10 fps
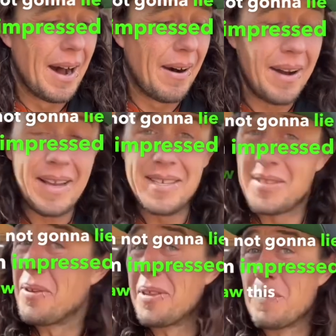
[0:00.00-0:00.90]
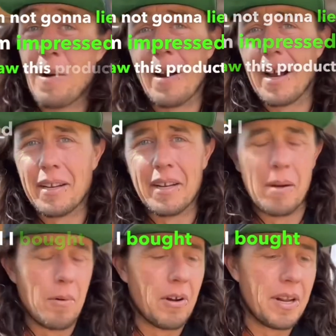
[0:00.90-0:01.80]
I saw this product and I
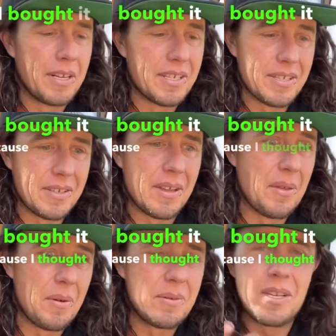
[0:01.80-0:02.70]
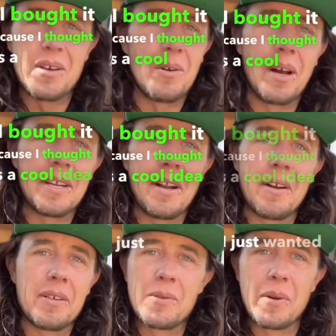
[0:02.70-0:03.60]
brought it just because I thought it was a cool idea
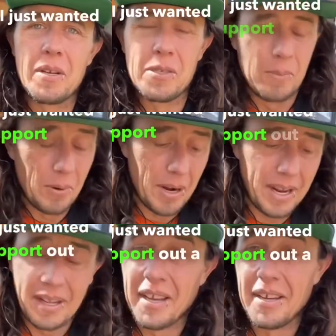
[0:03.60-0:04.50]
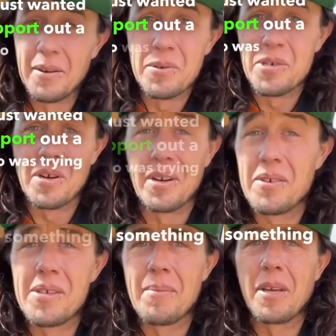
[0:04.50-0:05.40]
and just wanted to support out a kid who was trying to
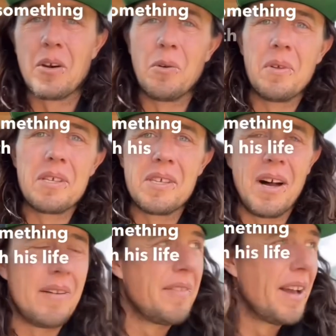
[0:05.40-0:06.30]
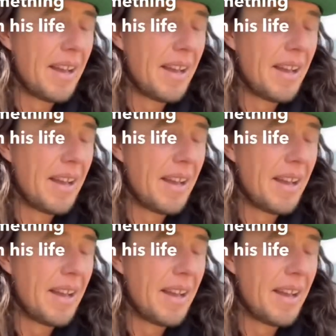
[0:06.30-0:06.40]
do something cool with his life.